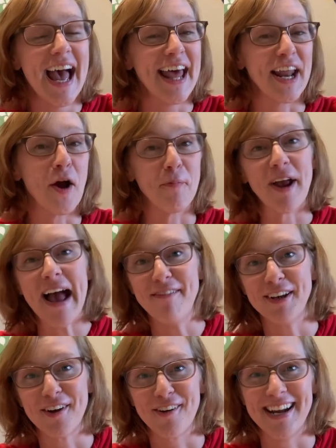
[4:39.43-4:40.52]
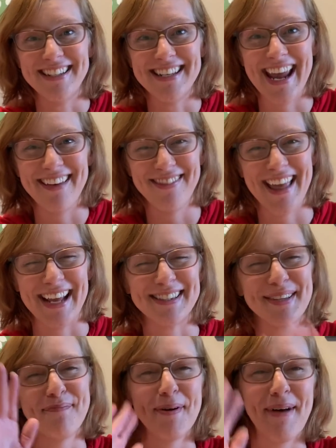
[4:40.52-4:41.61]
And I hope you're having a great day. Thanks.
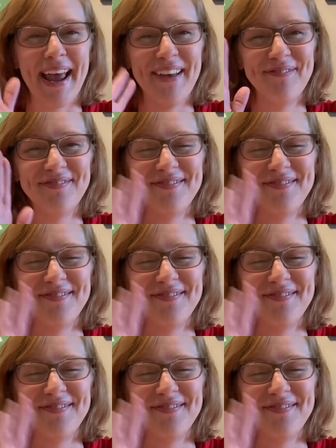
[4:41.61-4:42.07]
Bye-bye.